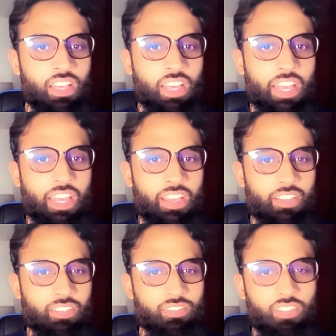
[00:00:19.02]

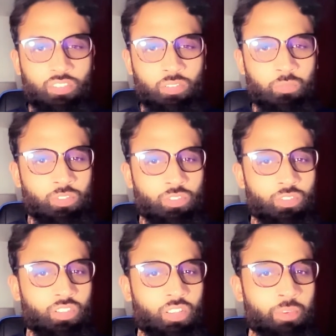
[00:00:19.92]
is digital
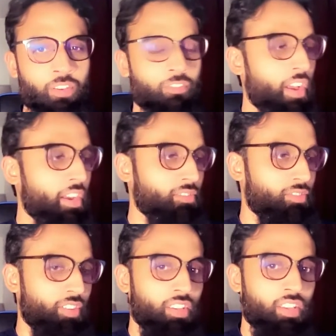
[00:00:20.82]
maturity in
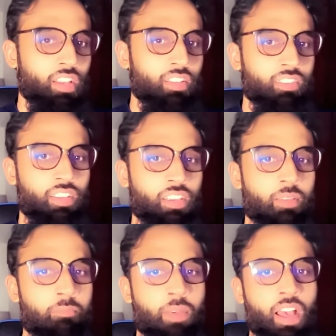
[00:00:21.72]
manufacturing and the
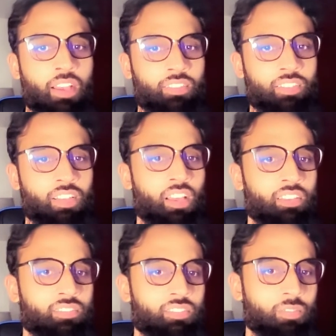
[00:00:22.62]
impact it
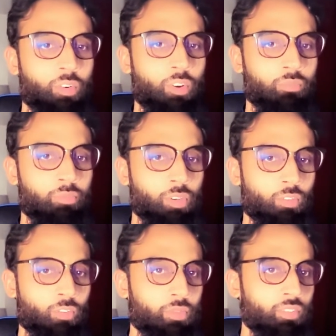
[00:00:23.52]
has on
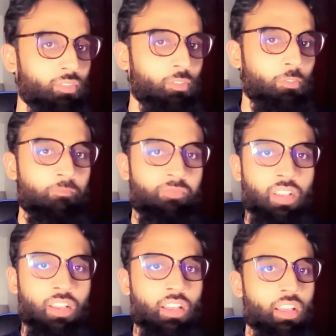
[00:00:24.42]
procurement. So,
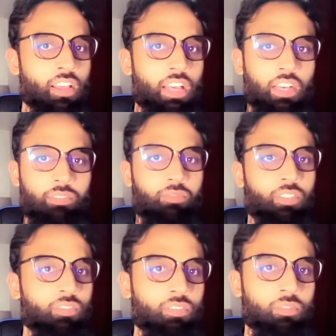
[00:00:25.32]
yeah,
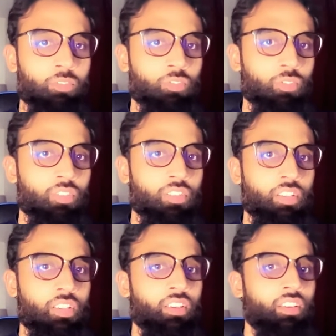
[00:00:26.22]
digital
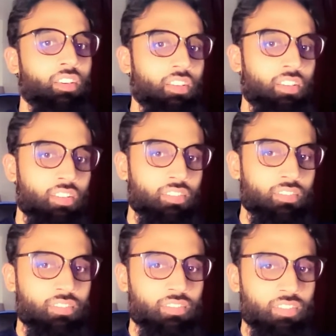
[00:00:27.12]
maturity
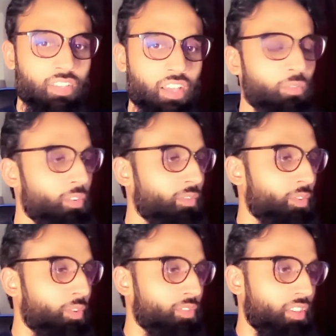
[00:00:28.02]
is, again, one of
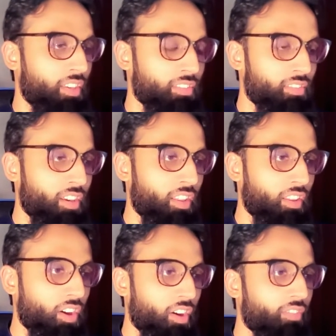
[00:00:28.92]
those things a
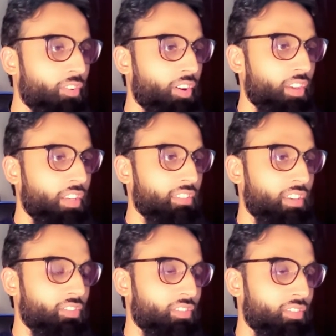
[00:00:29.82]
lot of
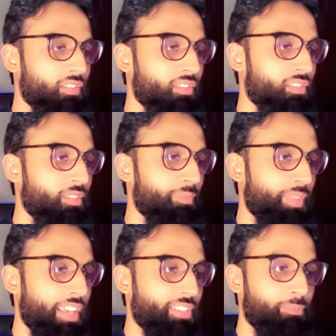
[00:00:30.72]
organizations
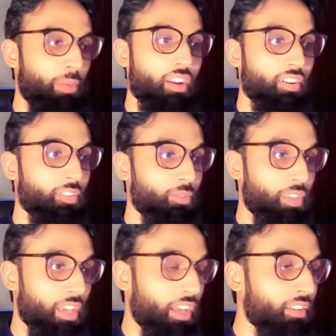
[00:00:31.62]
aspire to
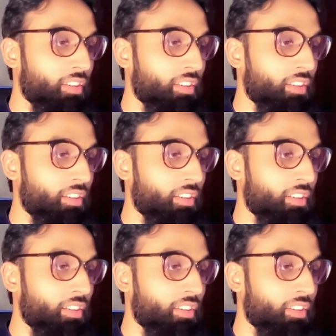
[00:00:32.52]
get,